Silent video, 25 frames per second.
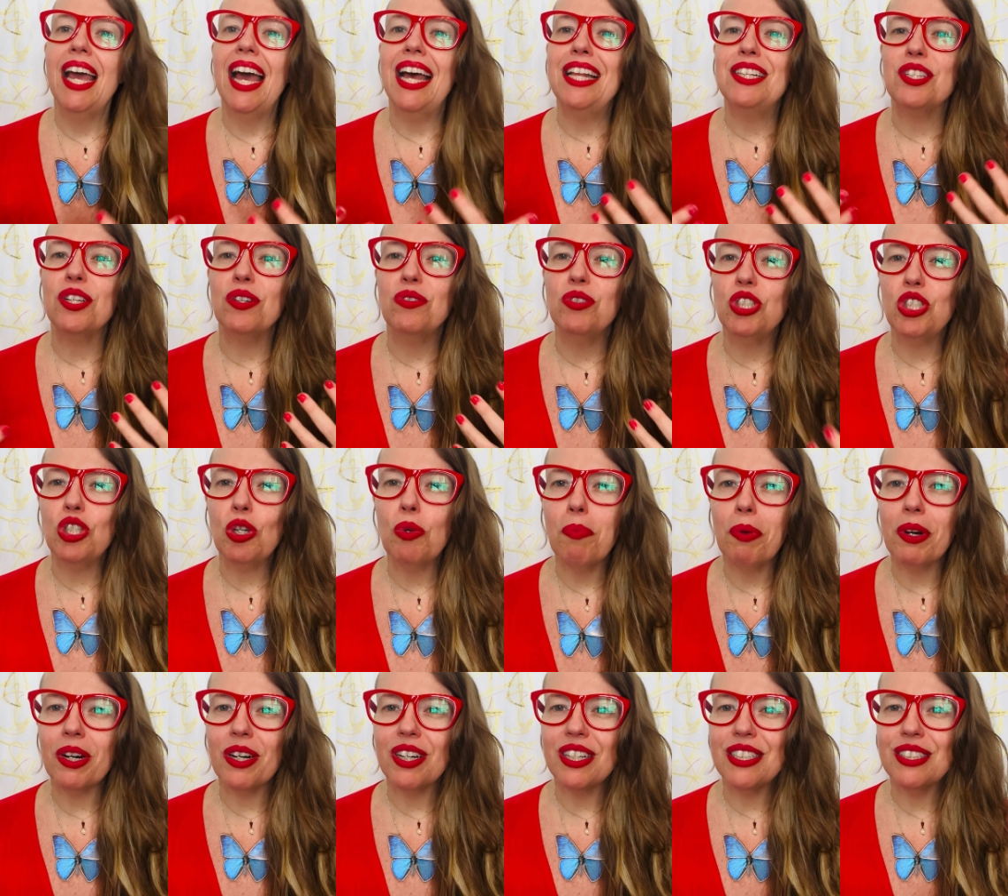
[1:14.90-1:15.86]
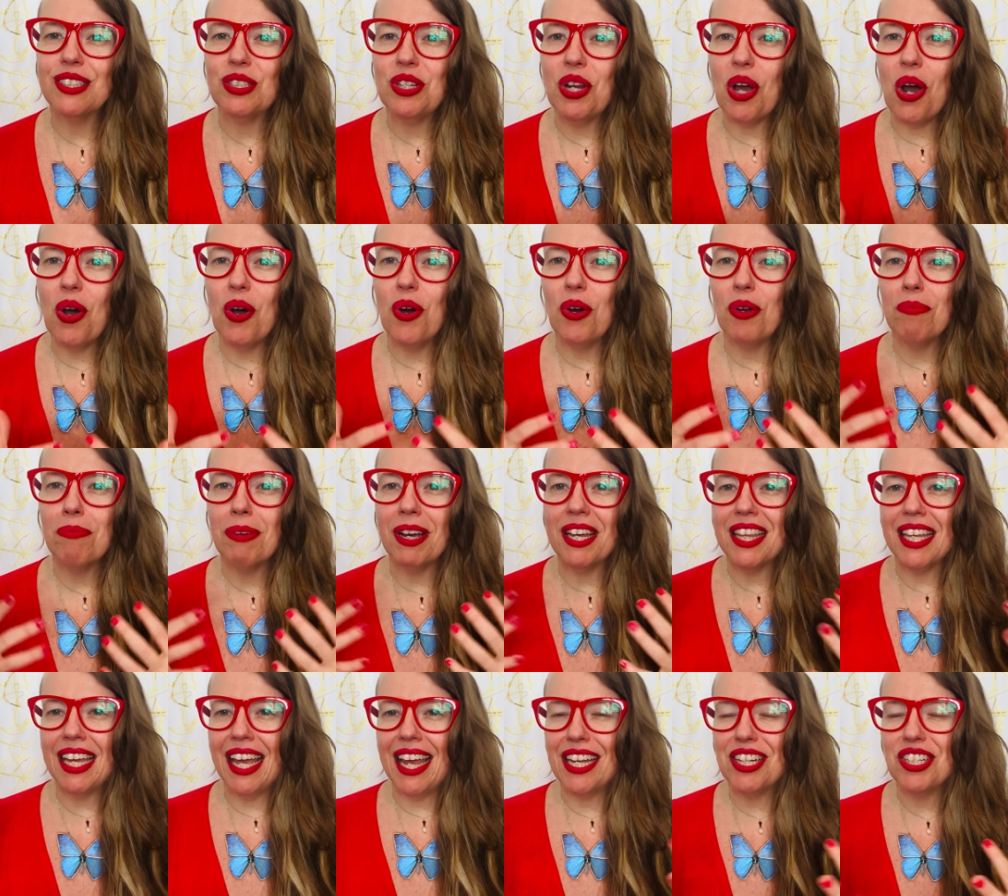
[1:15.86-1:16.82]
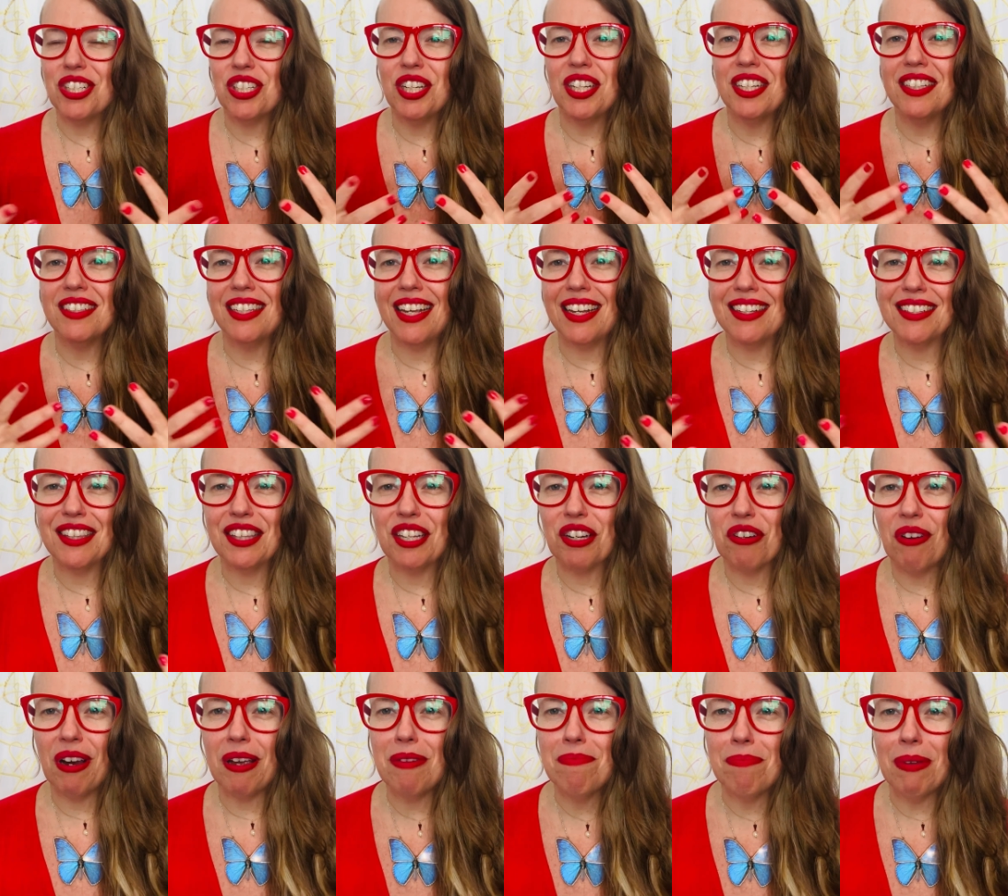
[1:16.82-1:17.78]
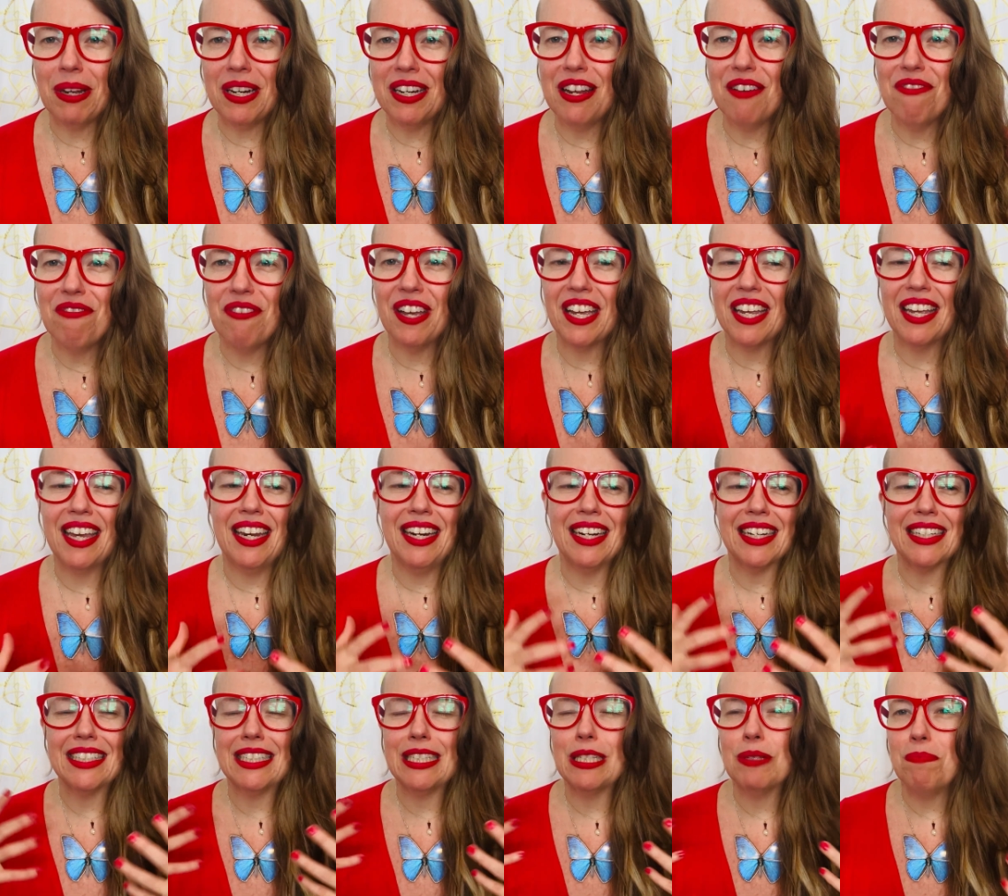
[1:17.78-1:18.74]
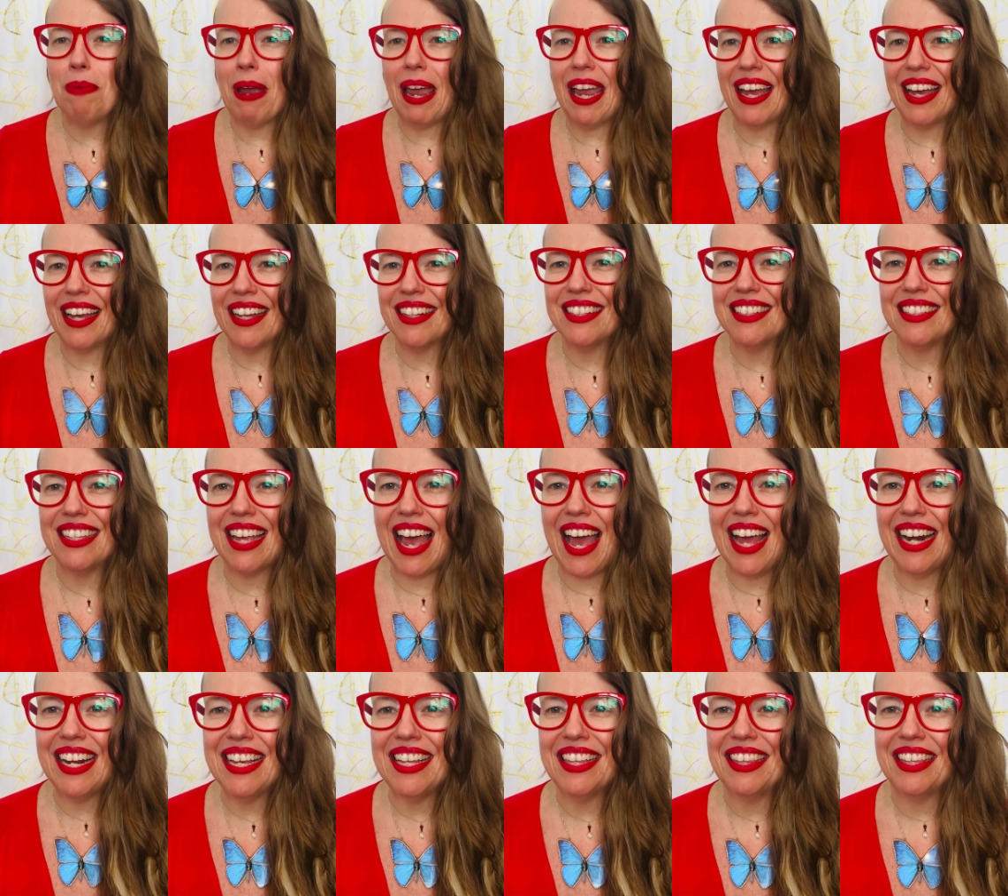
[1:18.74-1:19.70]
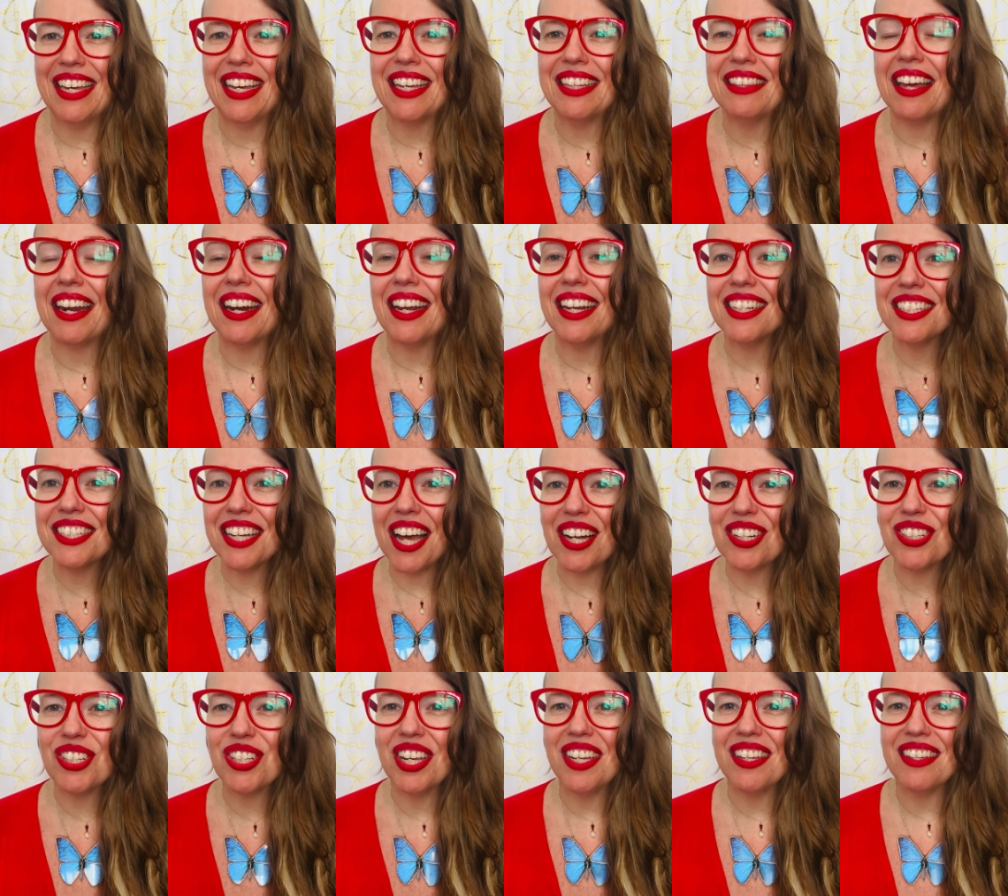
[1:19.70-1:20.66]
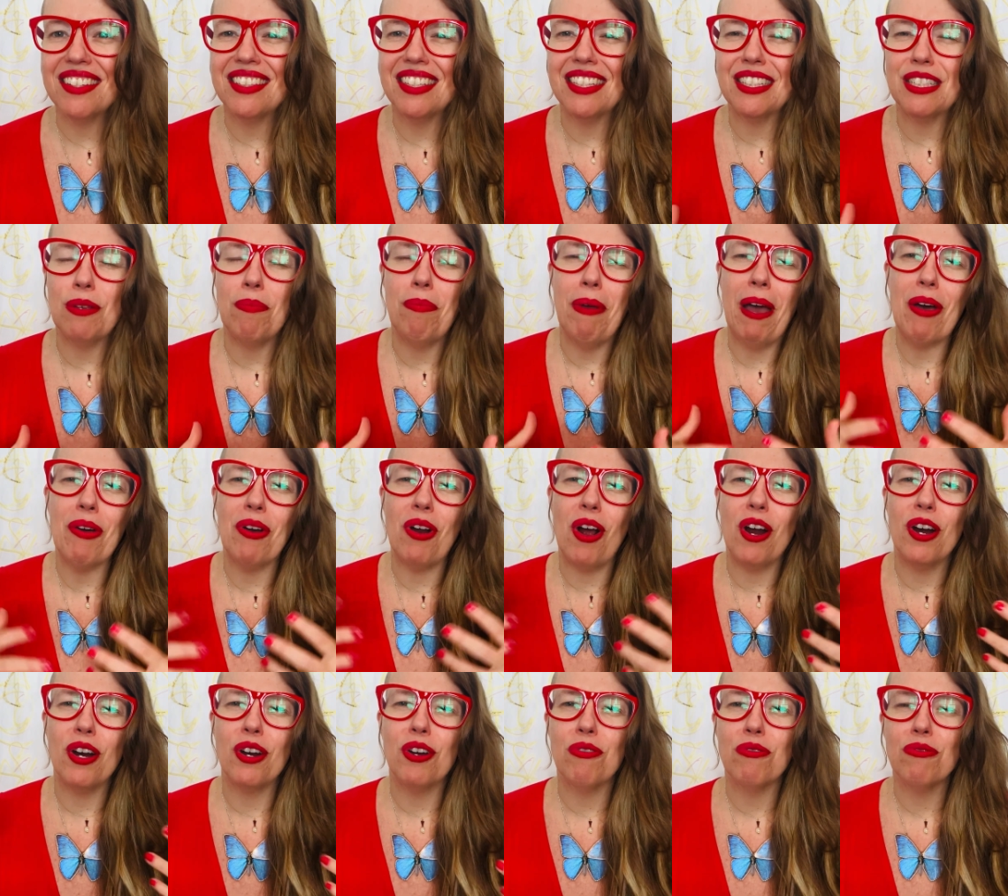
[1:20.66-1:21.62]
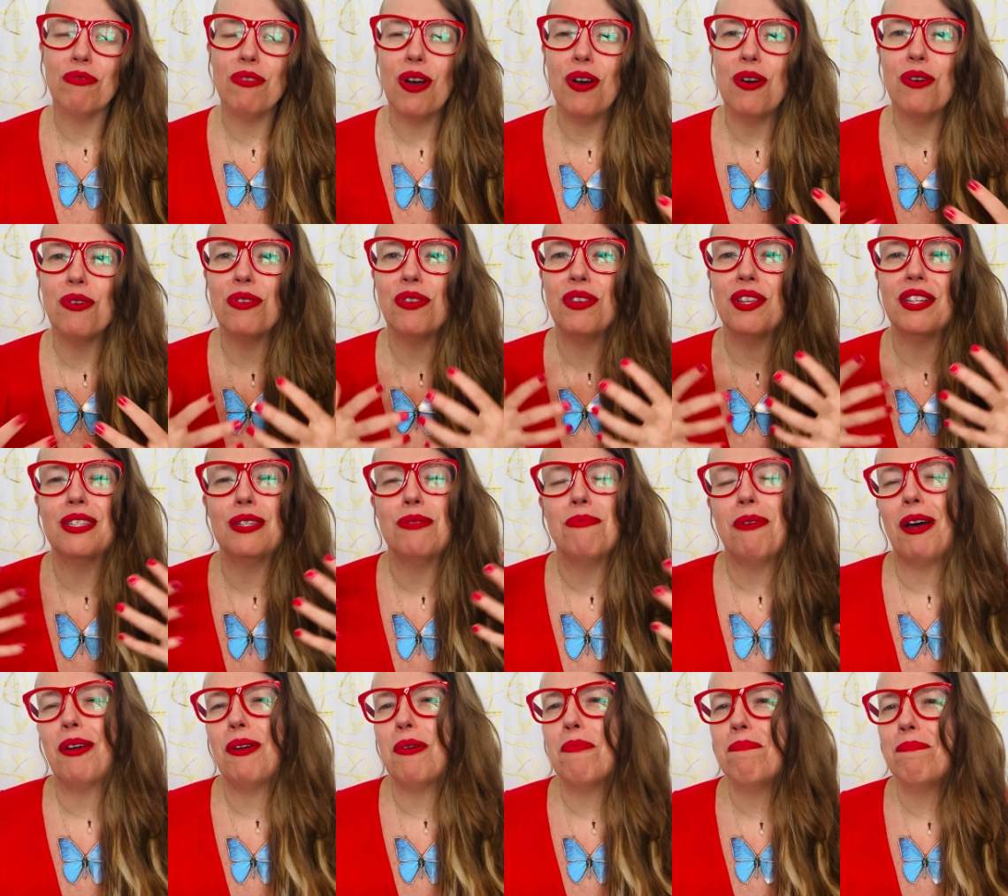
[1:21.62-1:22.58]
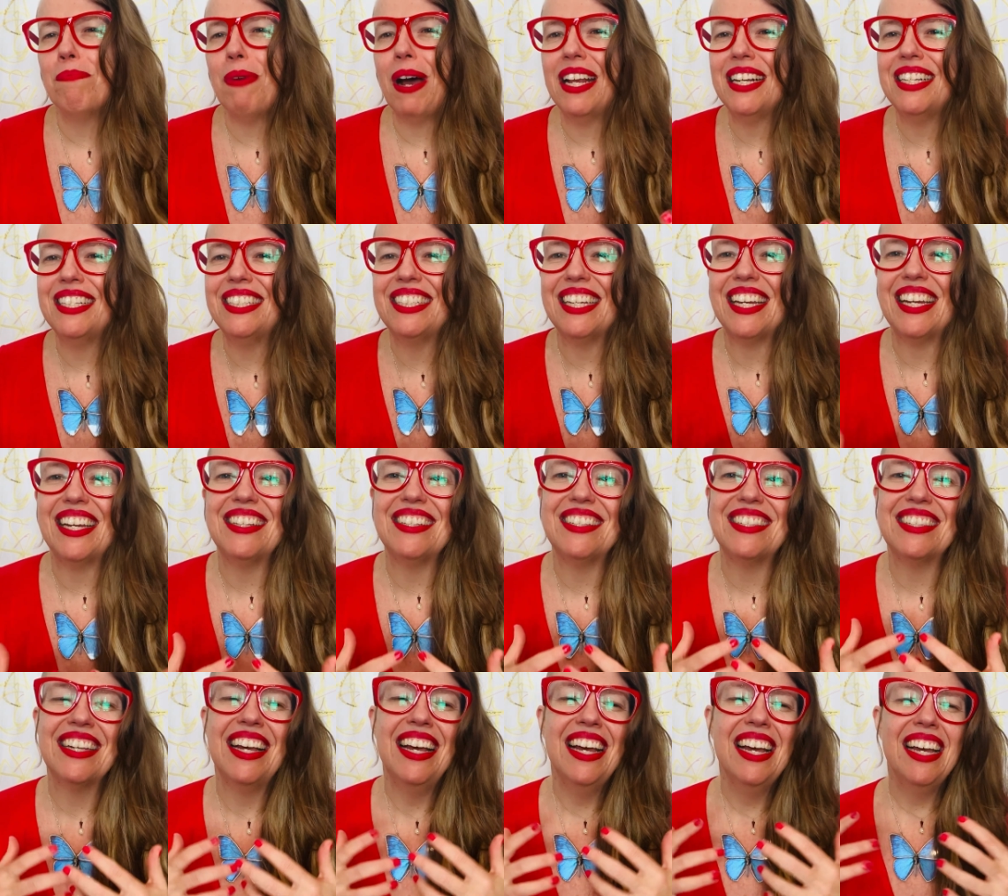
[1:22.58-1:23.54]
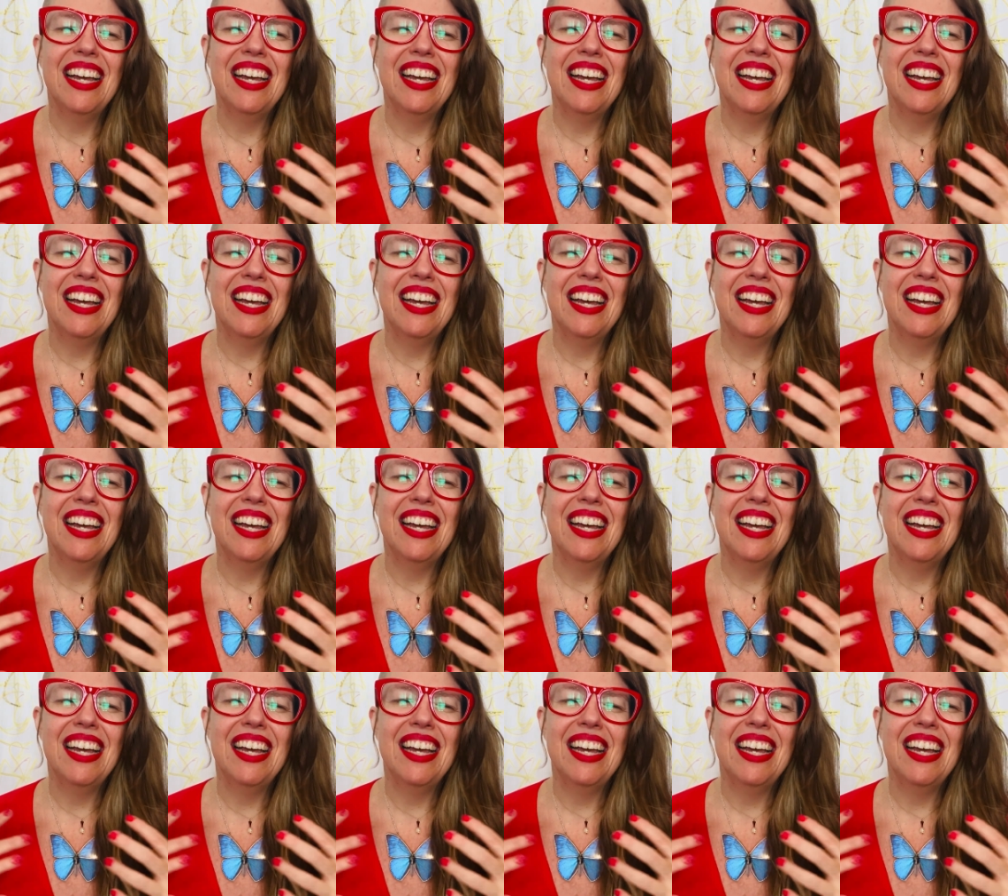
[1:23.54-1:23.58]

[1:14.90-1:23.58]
And so Jupiter is known by the ancients as the great benefic. It expands anything that it touches. It's about our growth. It's about abundance.